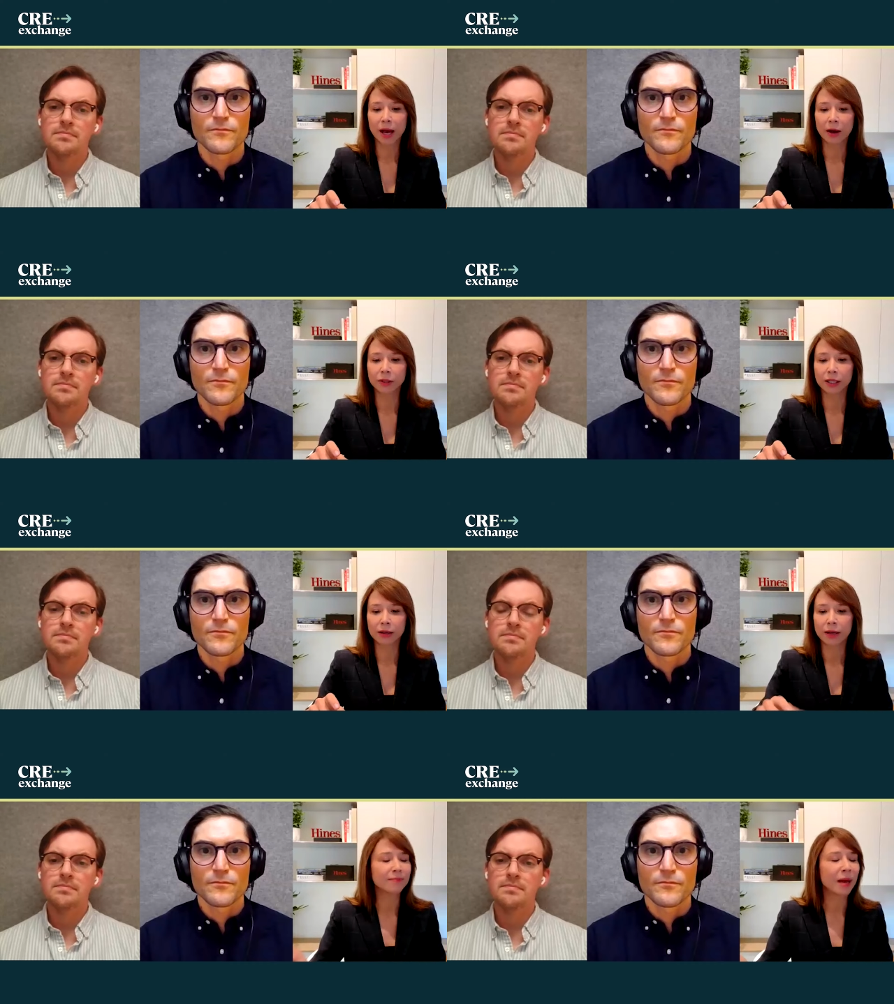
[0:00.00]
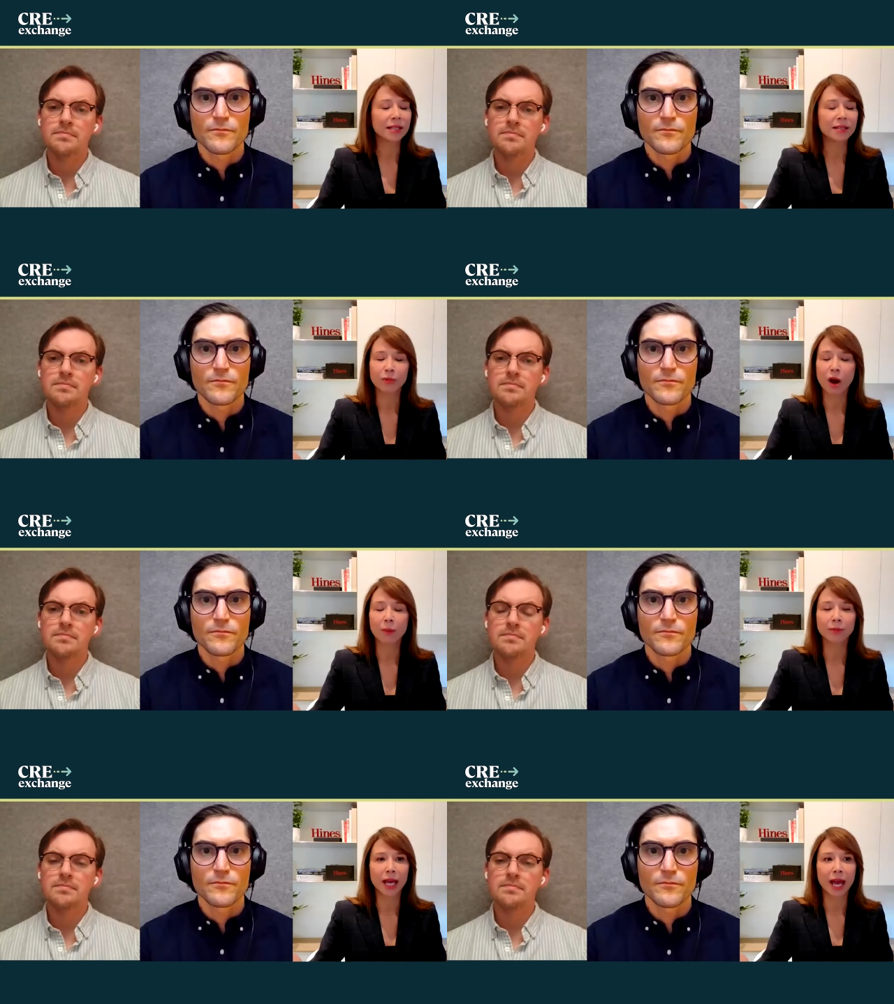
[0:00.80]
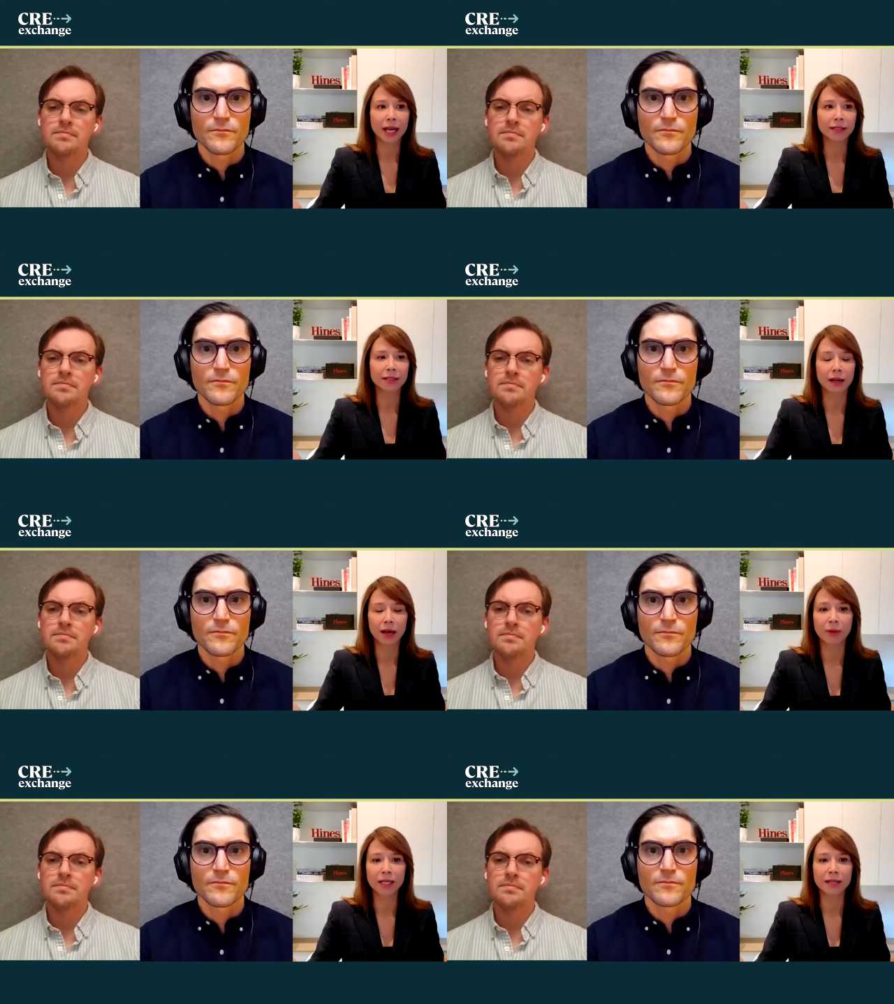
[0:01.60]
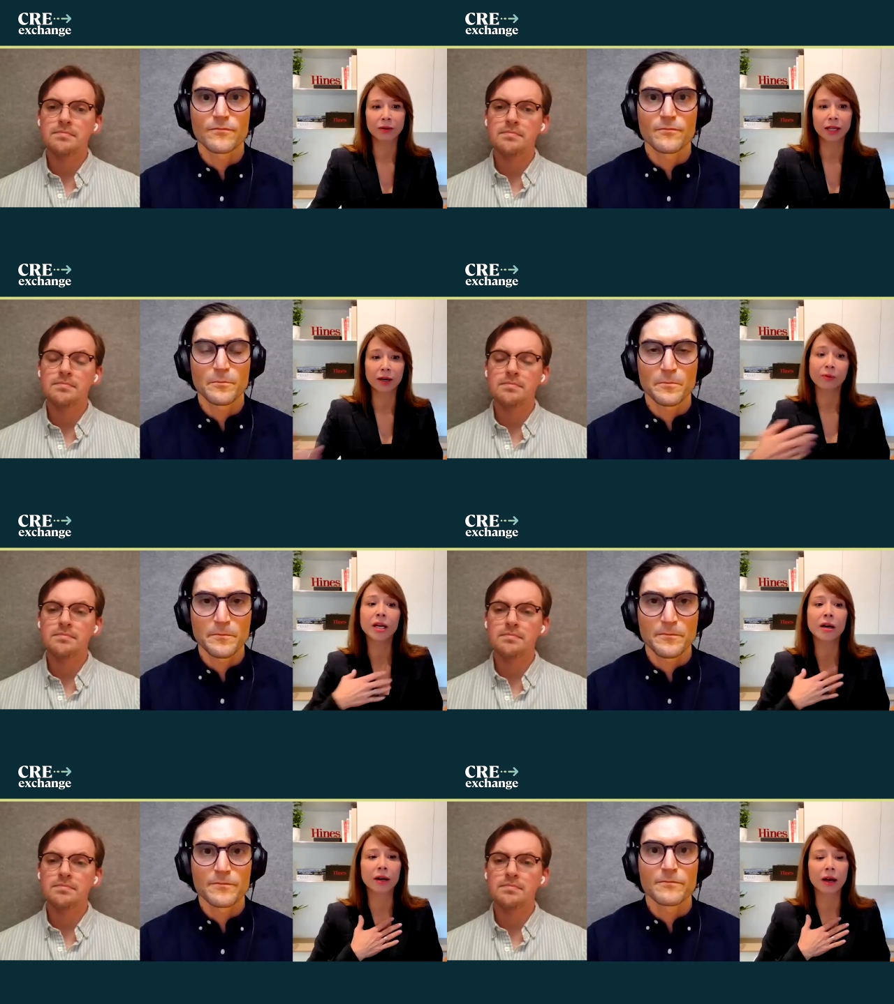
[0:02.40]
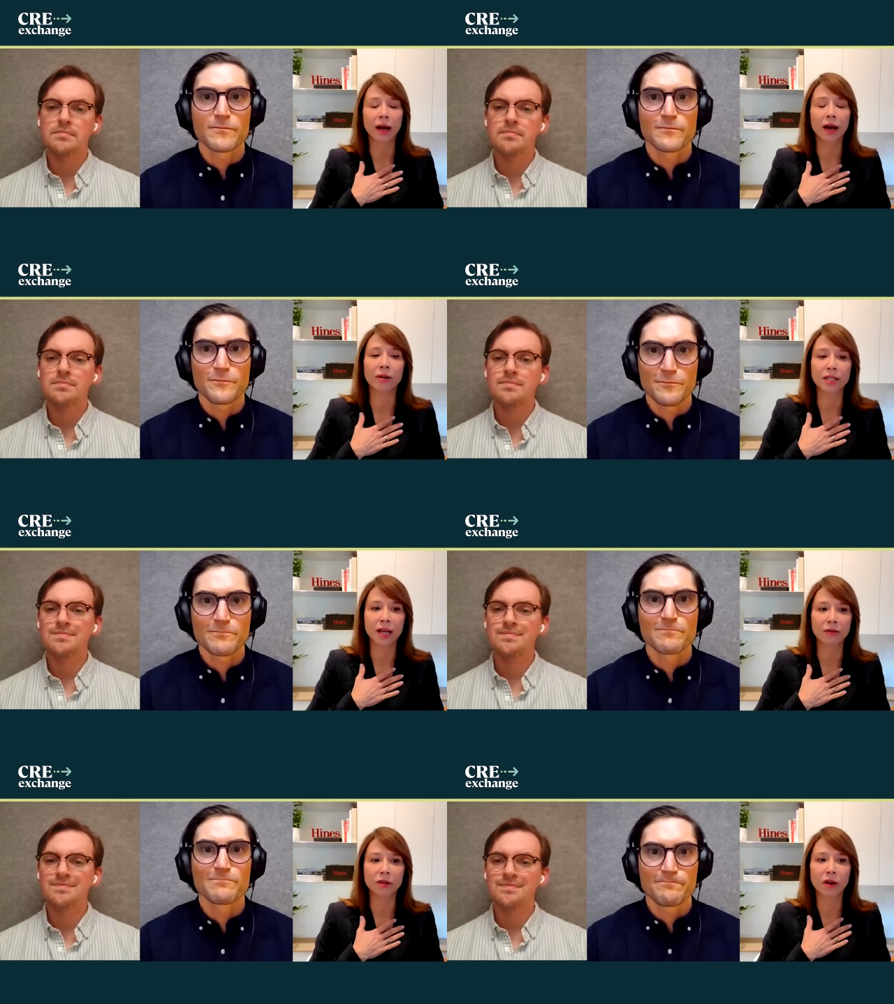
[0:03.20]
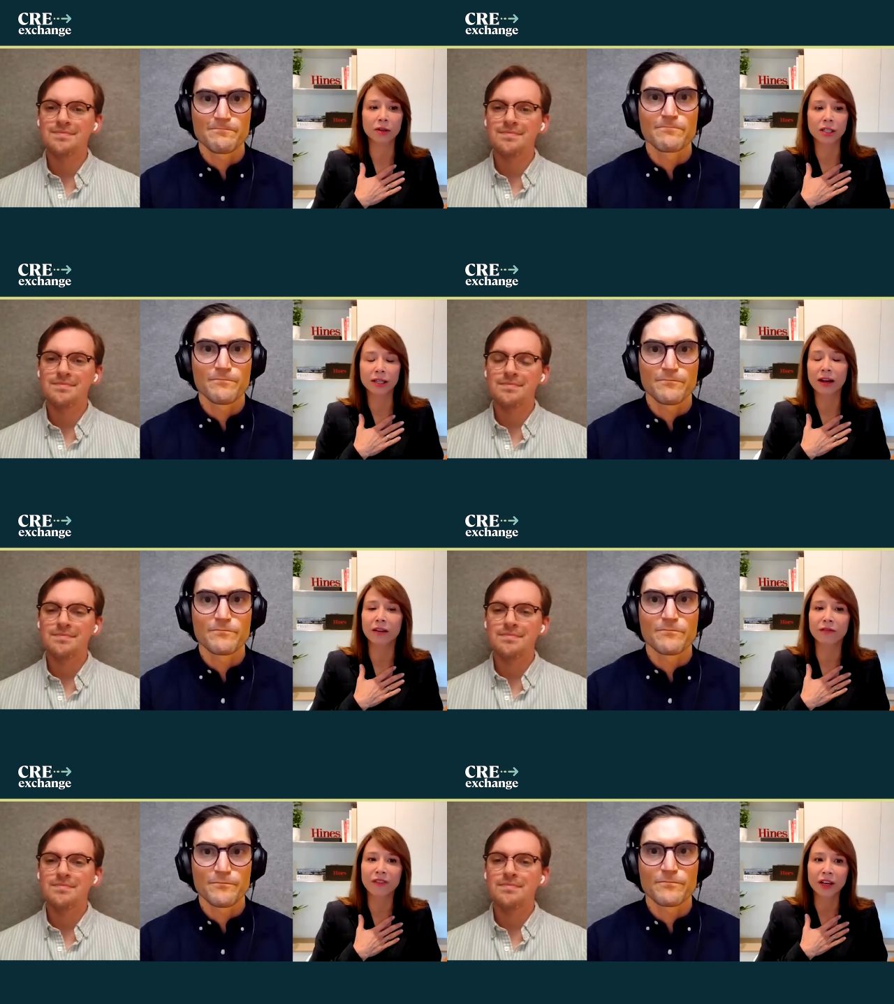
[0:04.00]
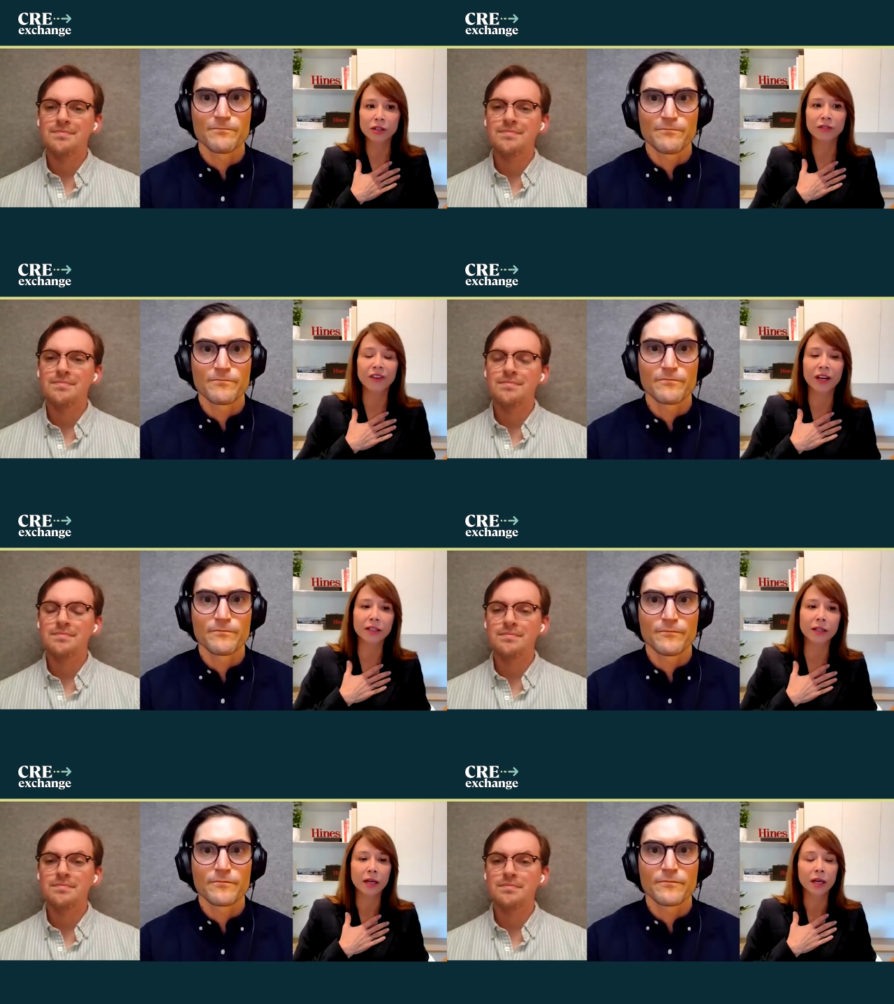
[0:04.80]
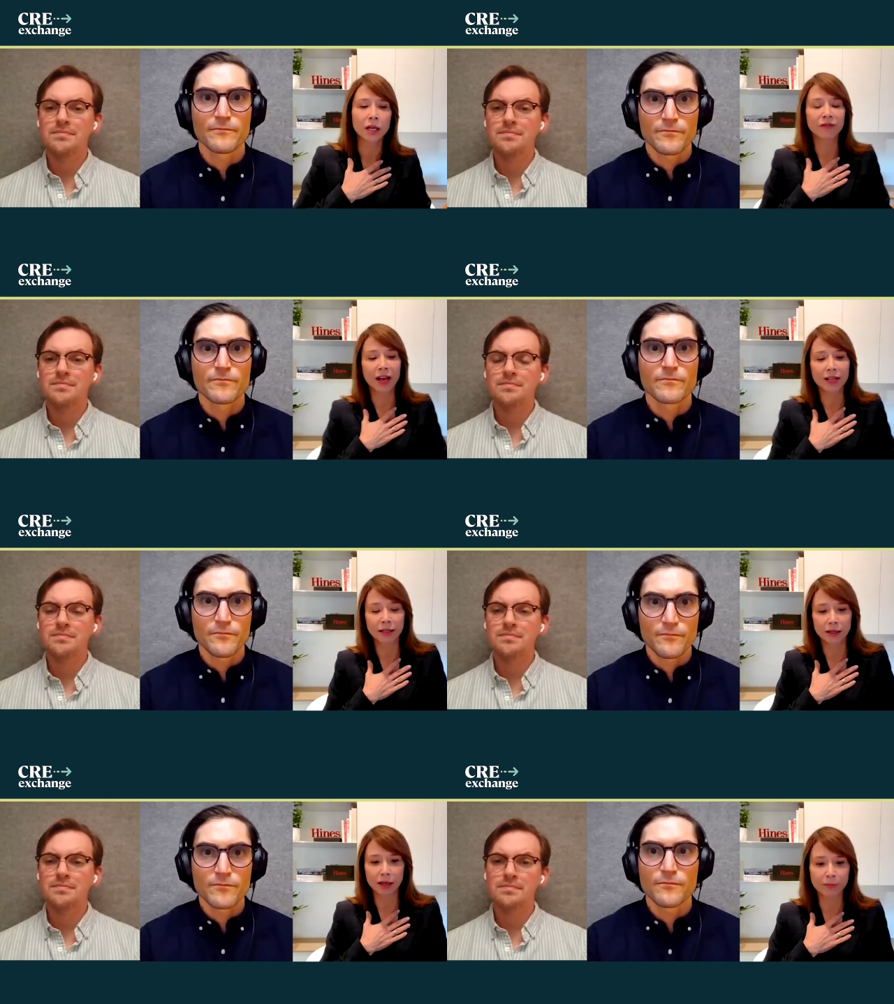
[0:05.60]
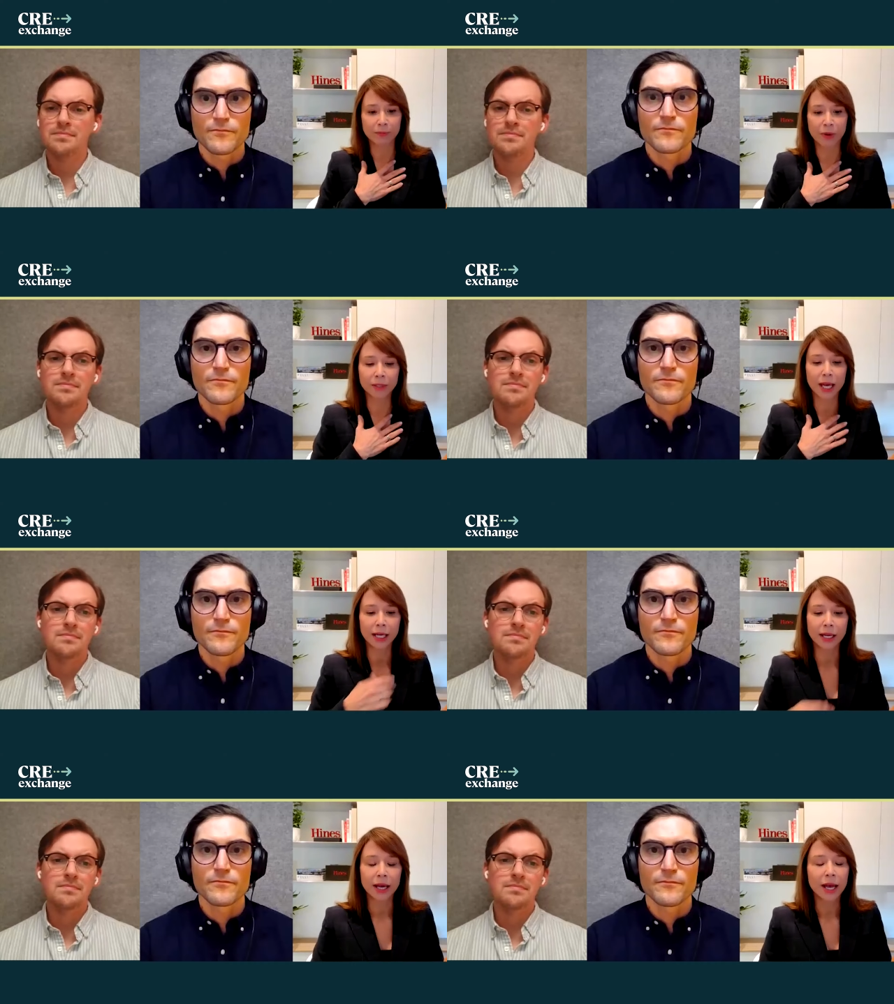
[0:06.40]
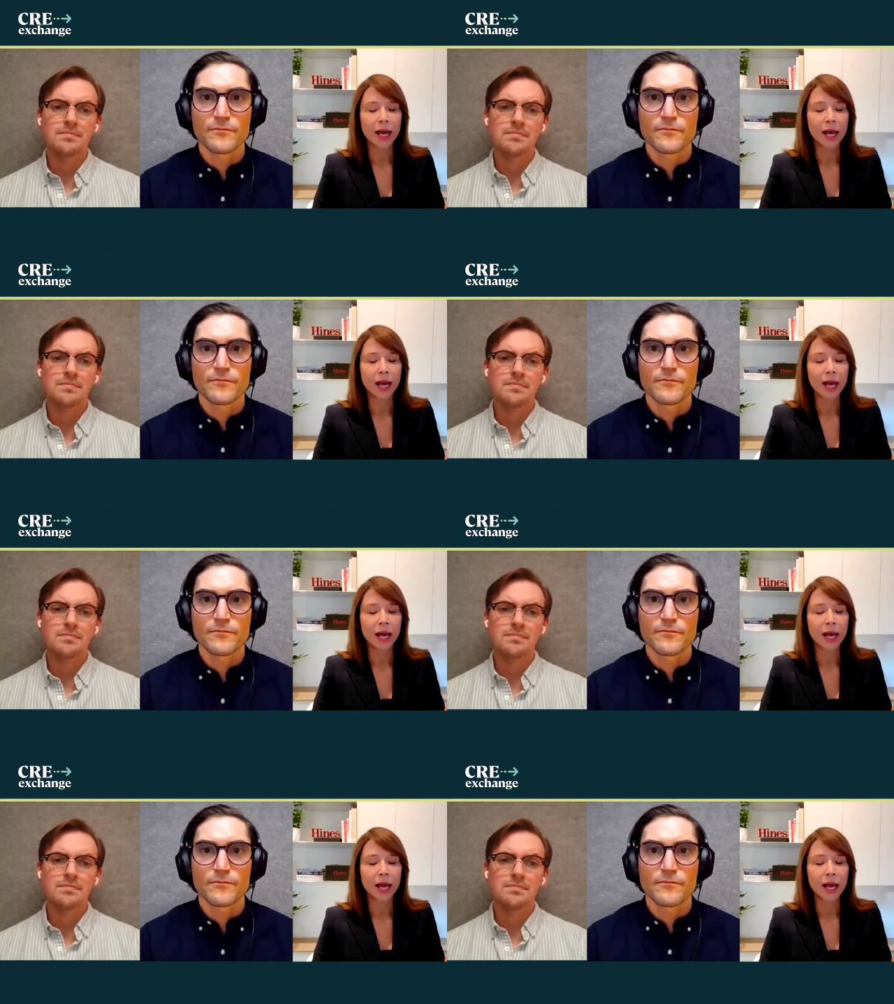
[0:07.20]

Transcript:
Speaker 1: about there's many prop tech companies out there, we are uh, ourselves launching a venture fund to invest in prop tech.